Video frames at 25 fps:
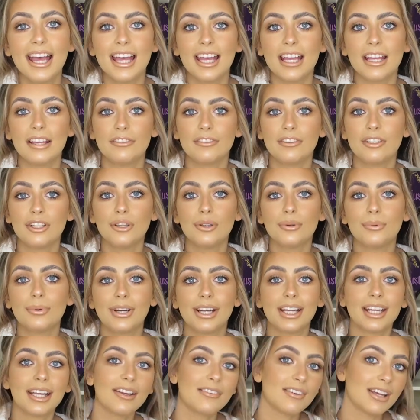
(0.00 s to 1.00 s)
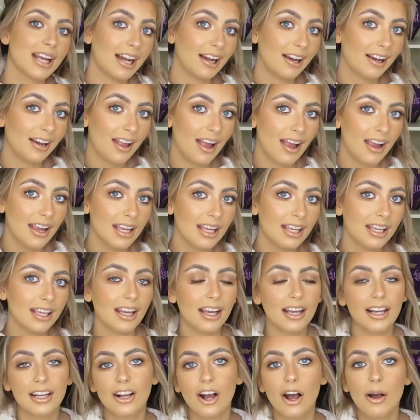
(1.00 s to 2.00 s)
If you want to give it a like,
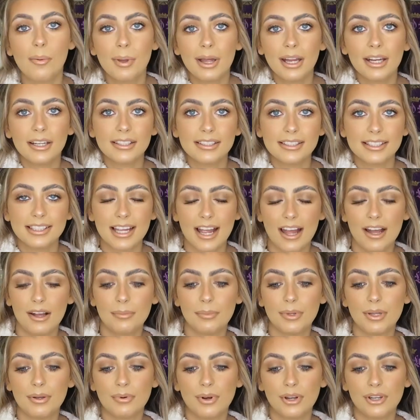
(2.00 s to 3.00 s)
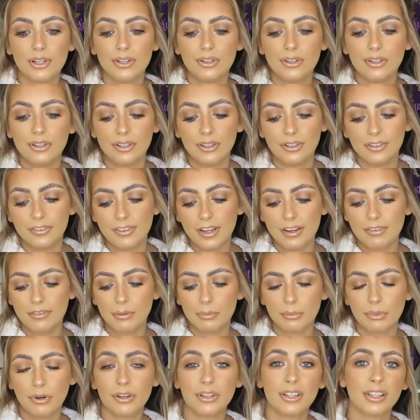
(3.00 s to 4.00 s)
a comment, tell me what your
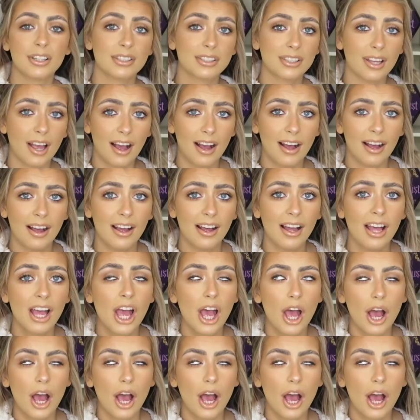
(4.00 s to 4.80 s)
favourite products are.